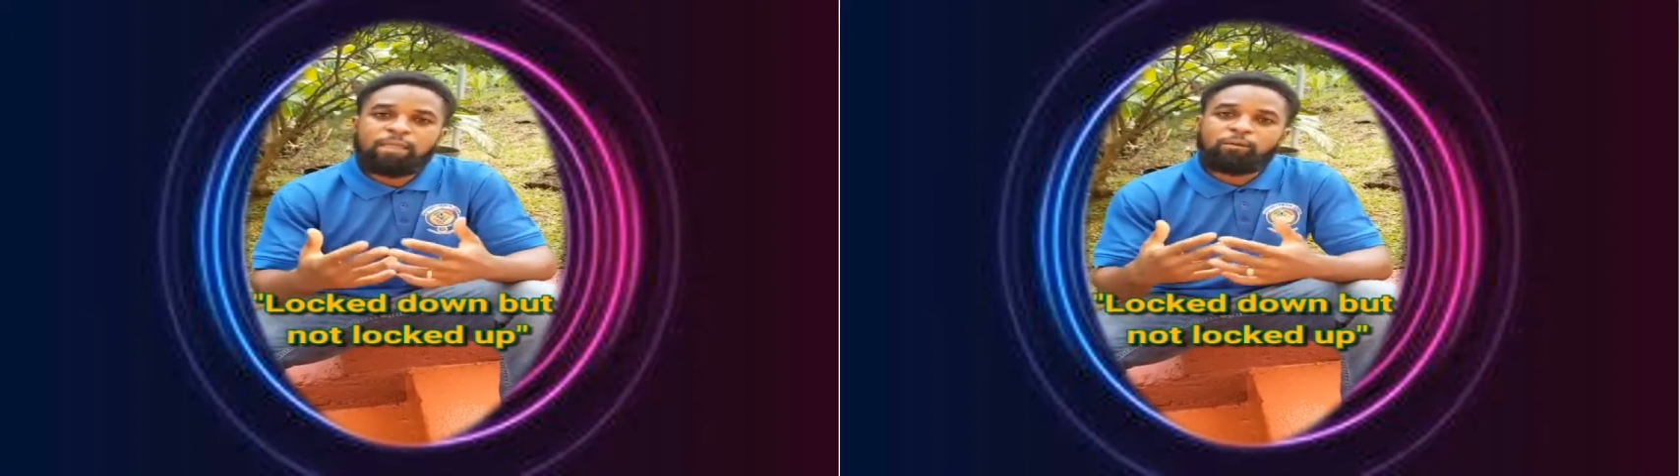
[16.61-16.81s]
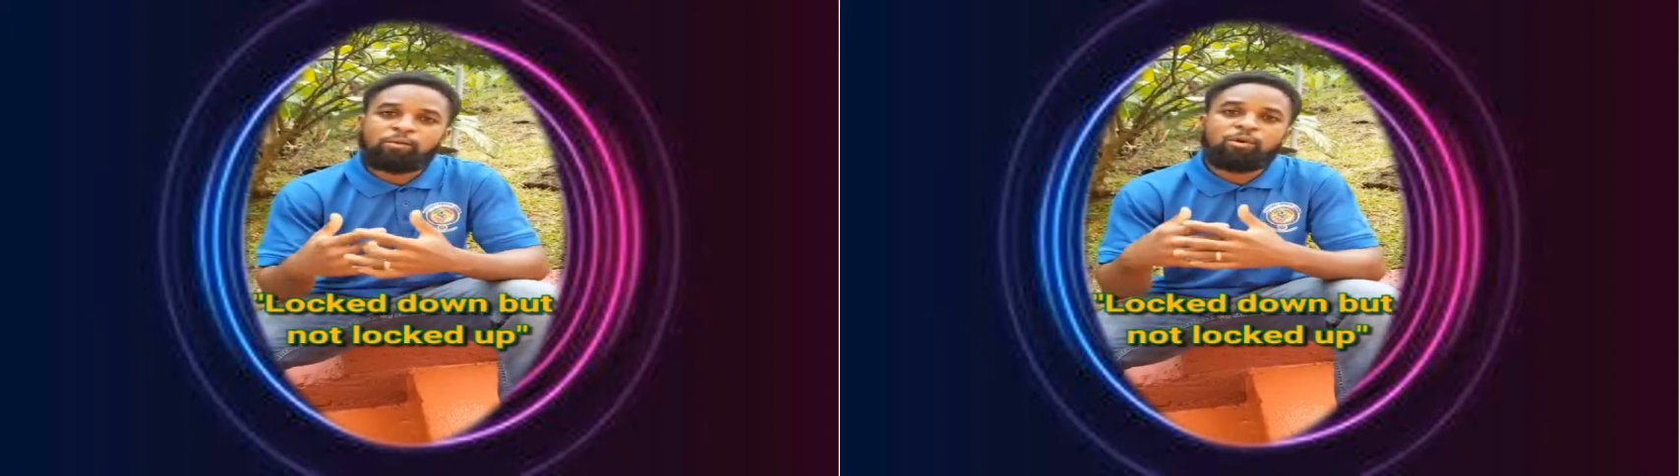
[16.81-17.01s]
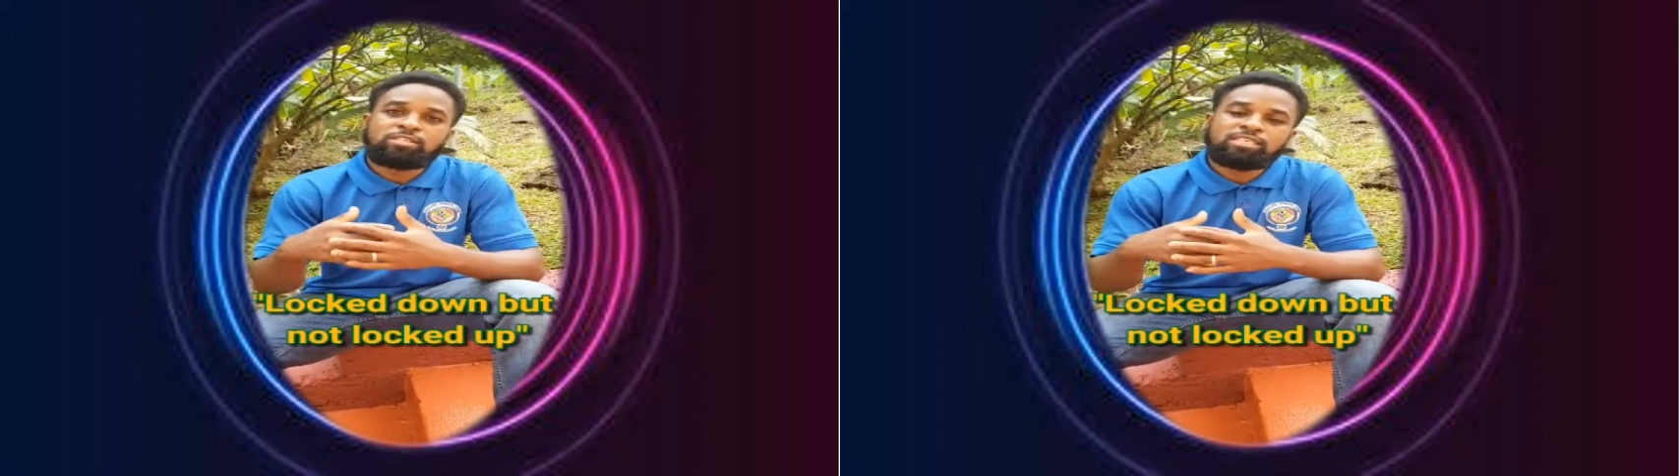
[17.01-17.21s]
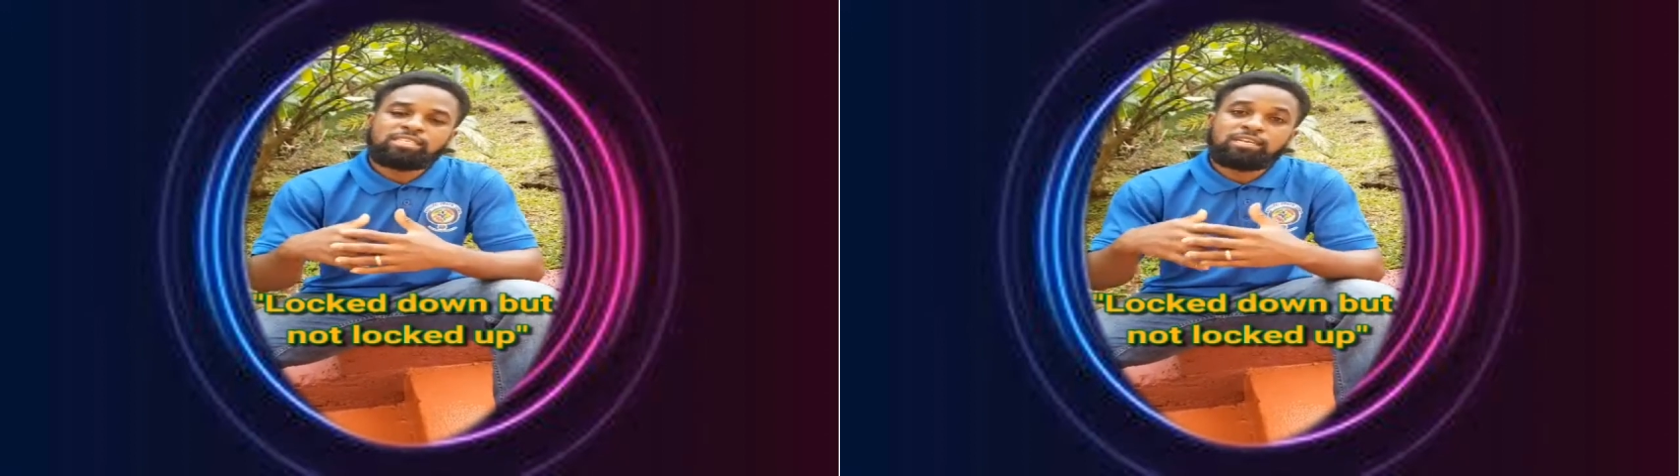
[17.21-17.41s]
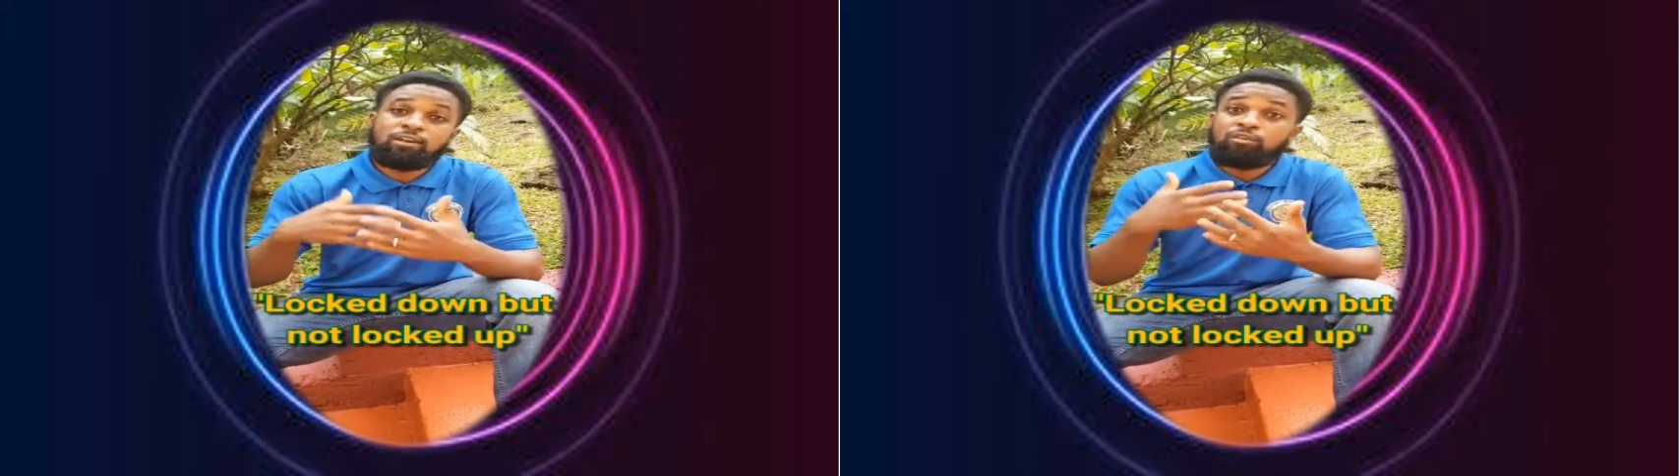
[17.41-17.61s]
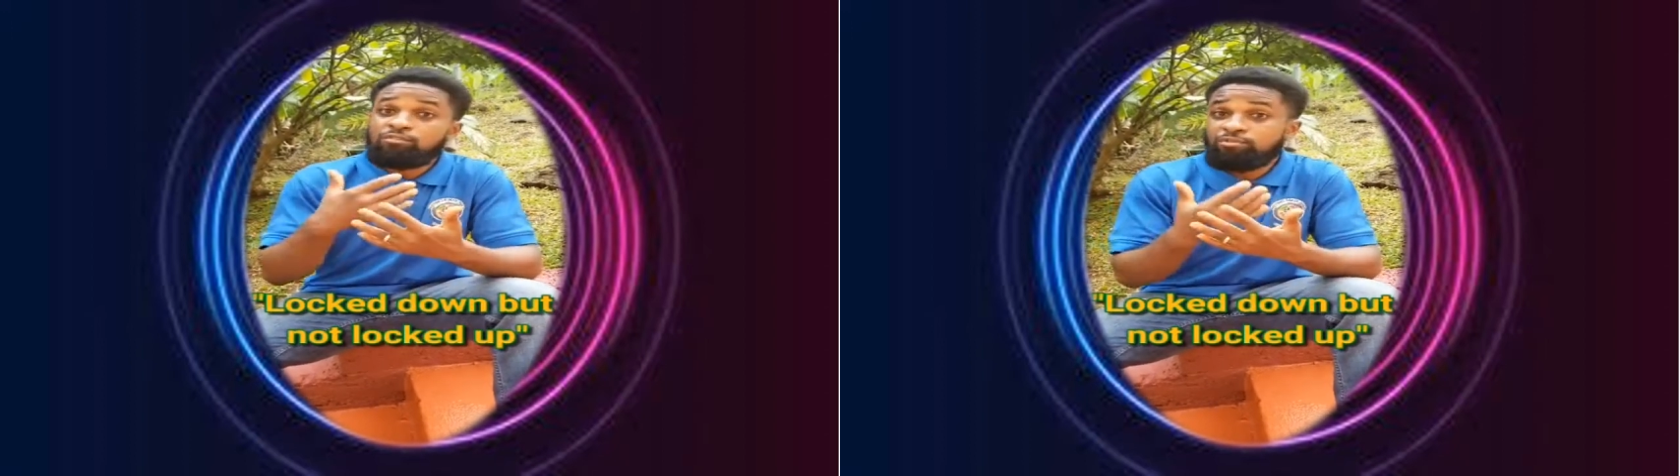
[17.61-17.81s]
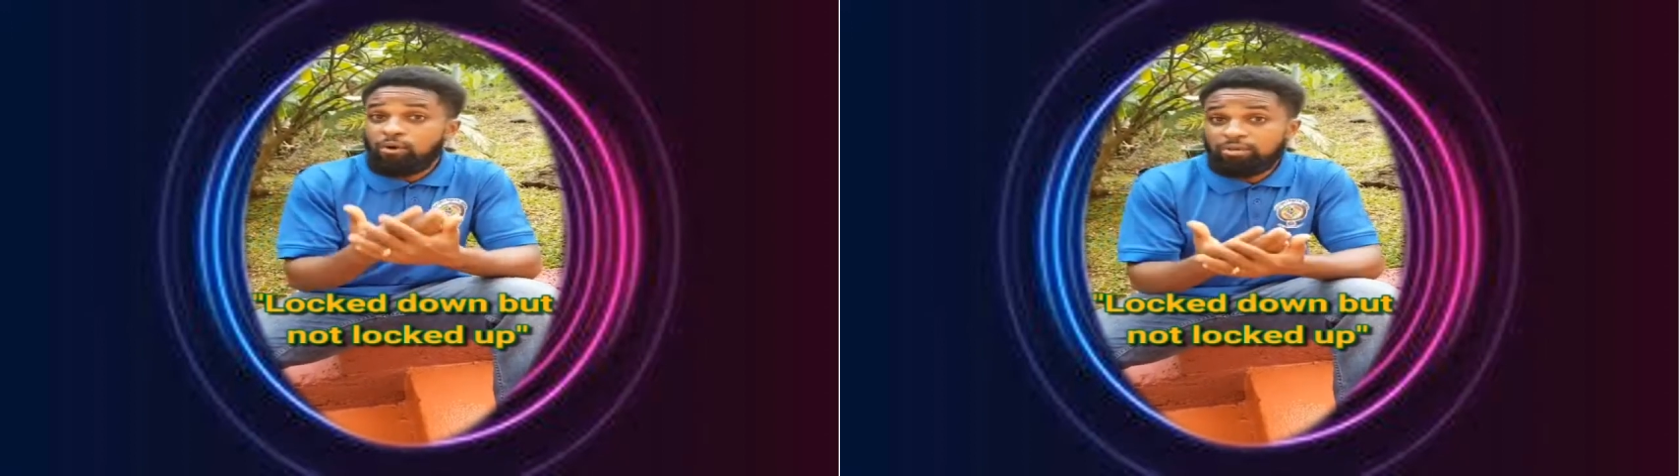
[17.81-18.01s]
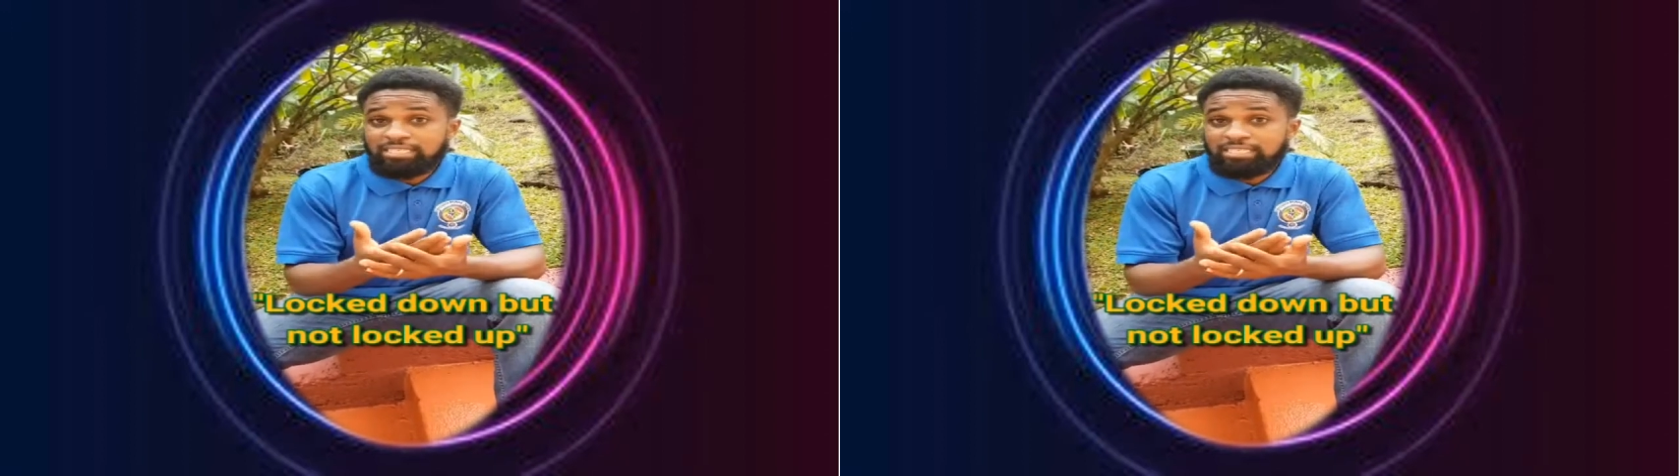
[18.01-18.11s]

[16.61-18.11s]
We want you to look forward